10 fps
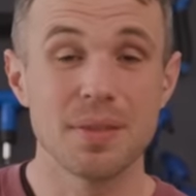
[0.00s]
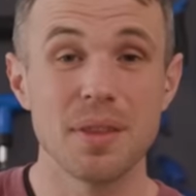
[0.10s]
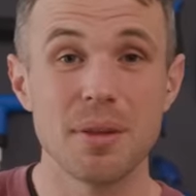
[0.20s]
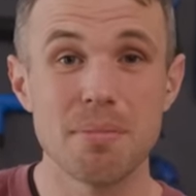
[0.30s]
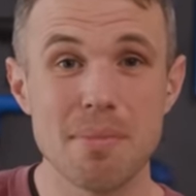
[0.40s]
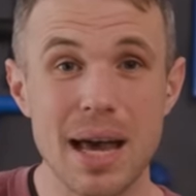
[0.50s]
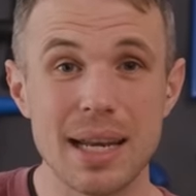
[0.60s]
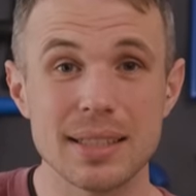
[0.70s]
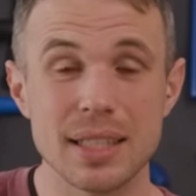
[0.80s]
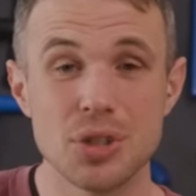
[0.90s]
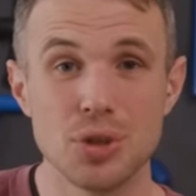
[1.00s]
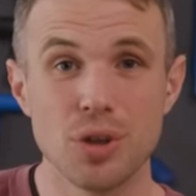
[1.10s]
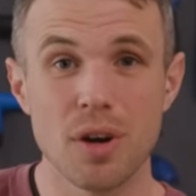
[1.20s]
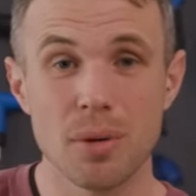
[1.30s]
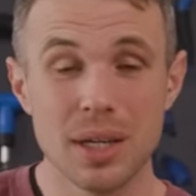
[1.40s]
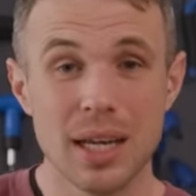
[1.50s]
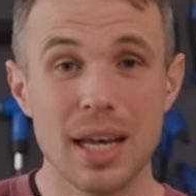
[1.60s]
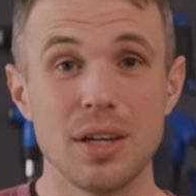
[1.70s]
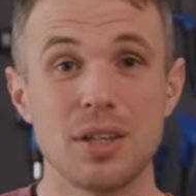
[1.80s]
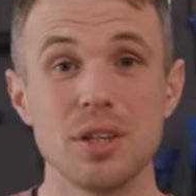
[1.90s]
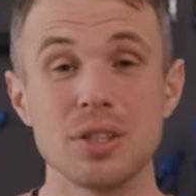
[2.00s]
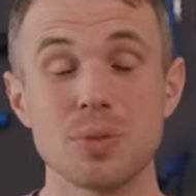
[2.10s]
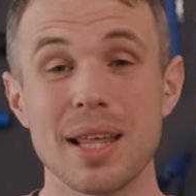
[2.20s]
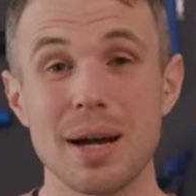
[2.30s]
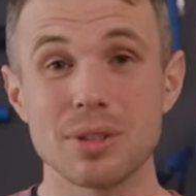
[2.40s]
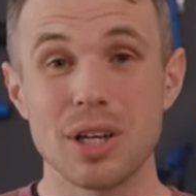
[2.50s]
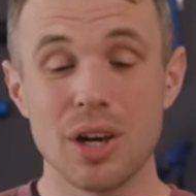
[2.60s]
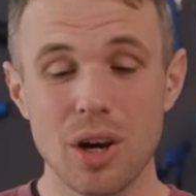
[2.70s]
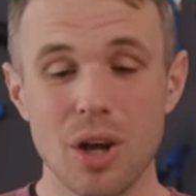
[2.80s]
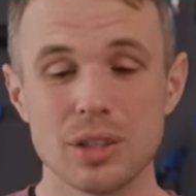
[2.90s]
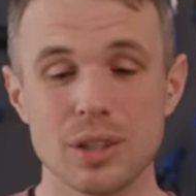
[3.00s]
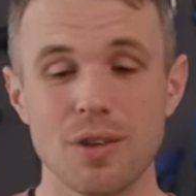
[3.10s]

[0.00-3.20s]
than the Mallet Enduro and does without a lot